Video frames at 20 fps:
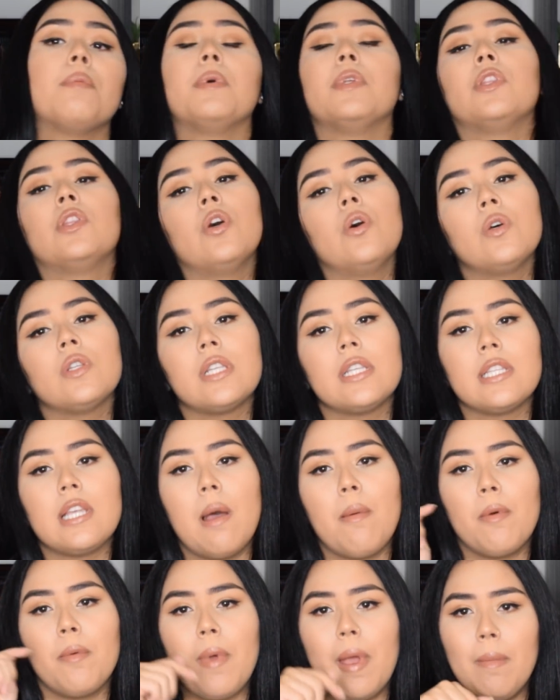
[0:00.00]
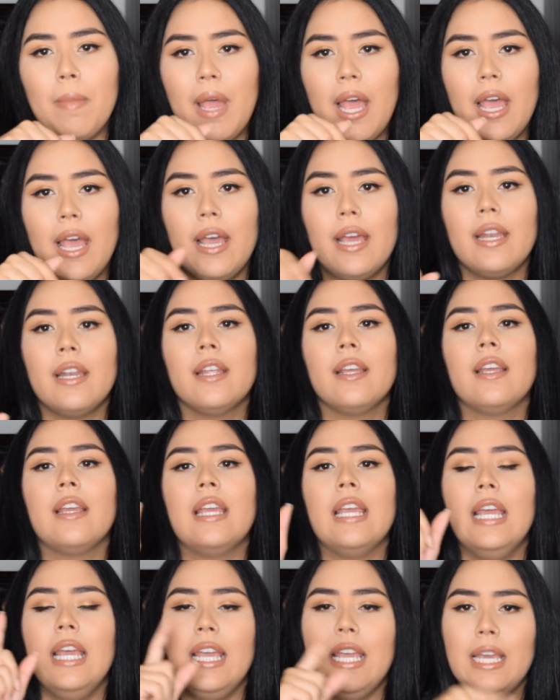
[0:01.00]
would put those on top of my pad
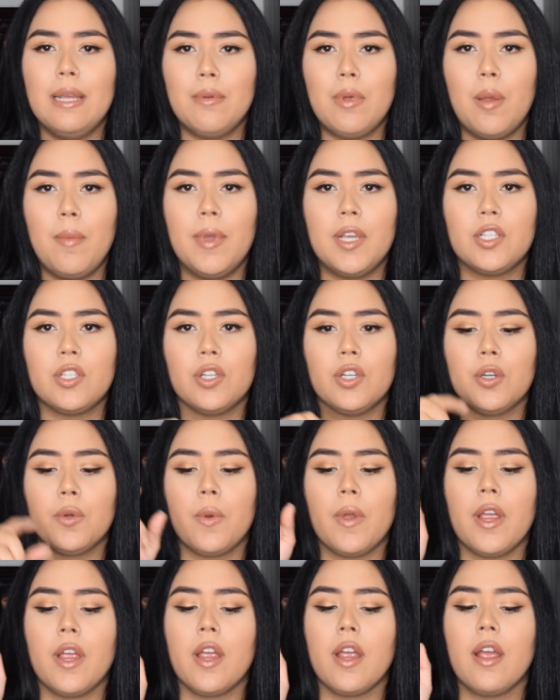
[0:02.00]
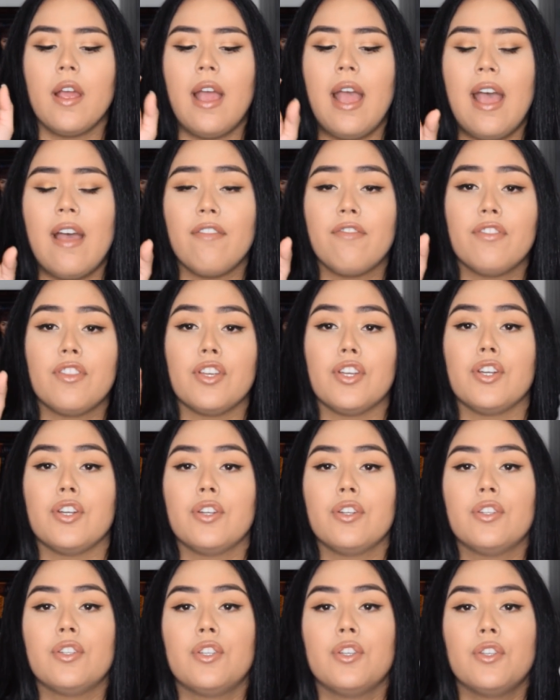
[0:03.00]
in my mesh underwear after
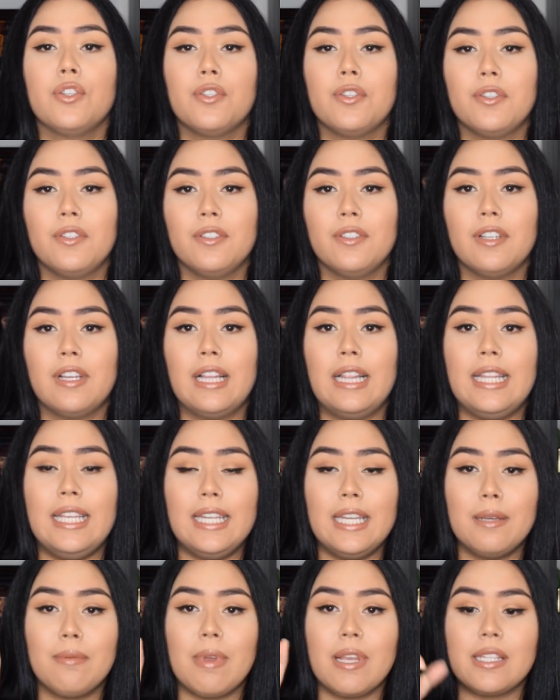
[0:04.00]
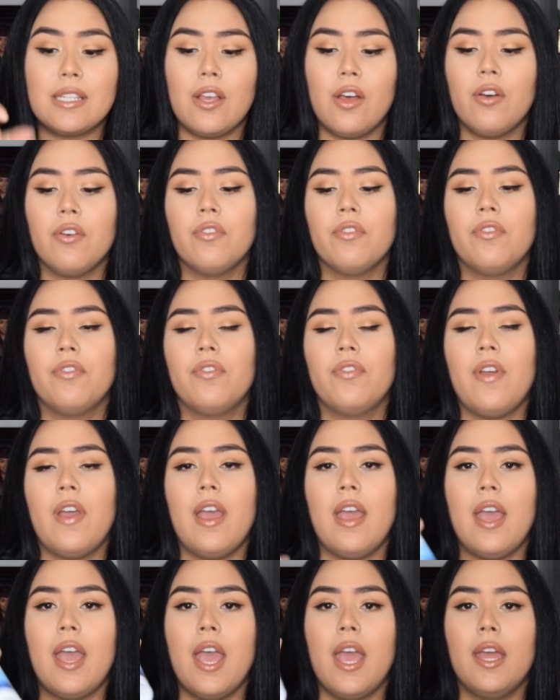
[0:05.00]
cleaning myself
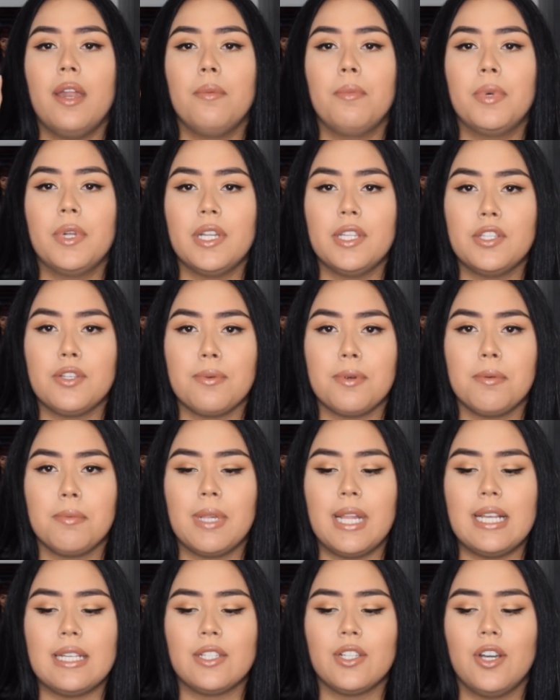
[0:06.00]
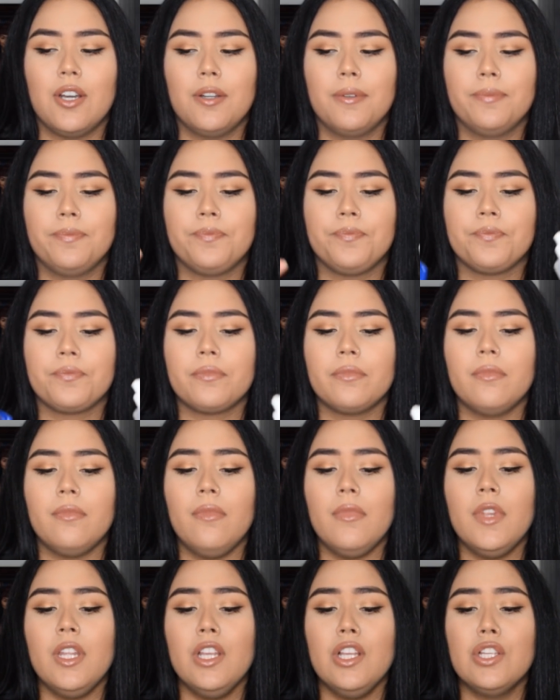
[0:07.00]
and putting Dermoplast on.
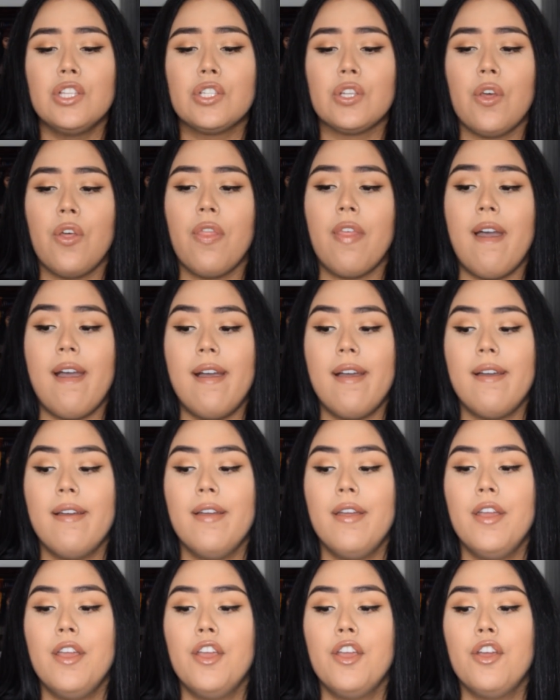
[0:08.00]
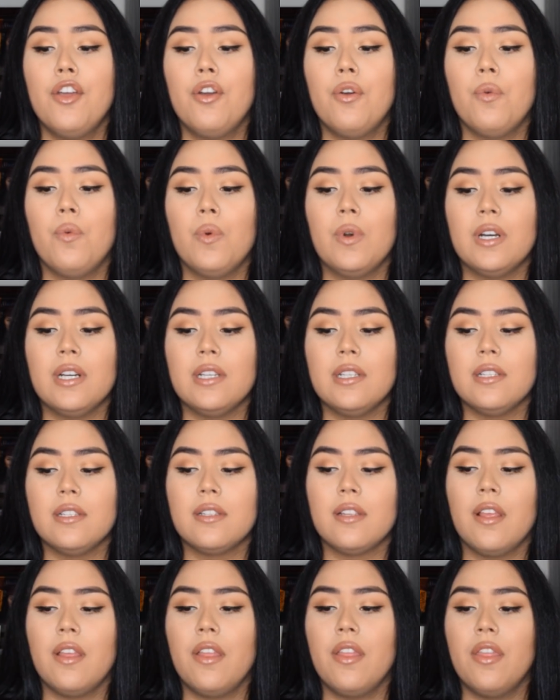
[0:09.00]
So that
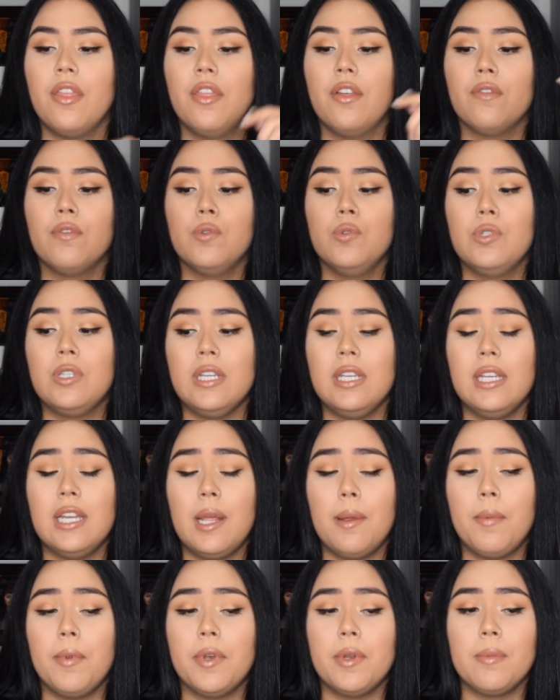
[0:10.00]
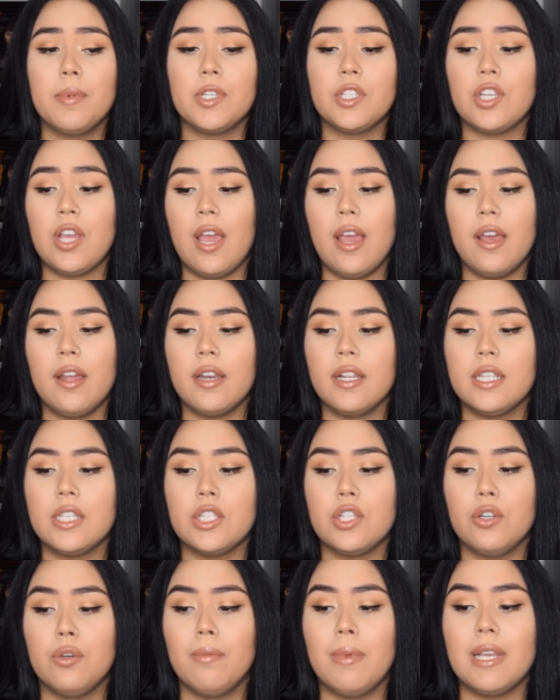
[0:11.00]
was the routine I pretty much had
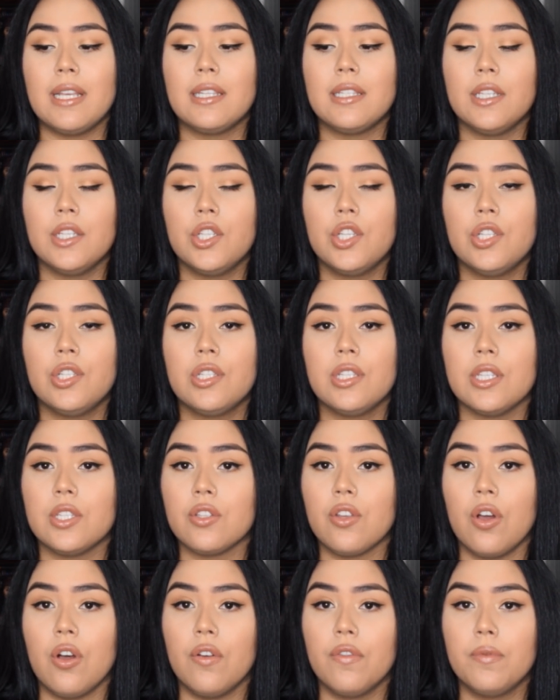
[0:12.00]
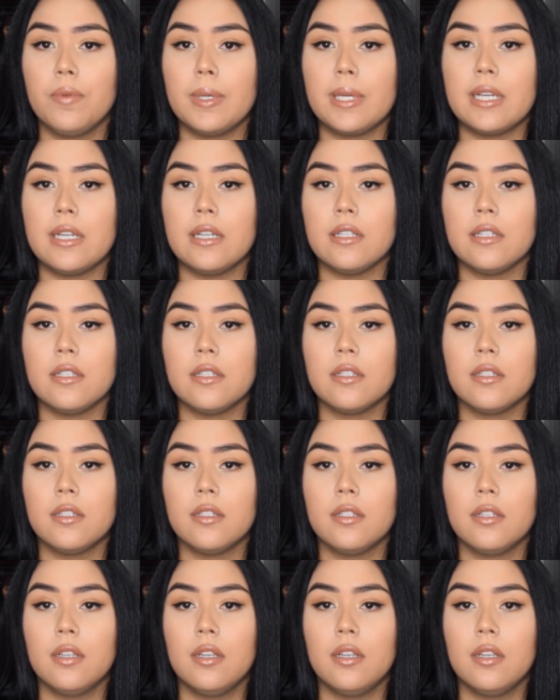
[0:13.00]
until my stitches dissolved, because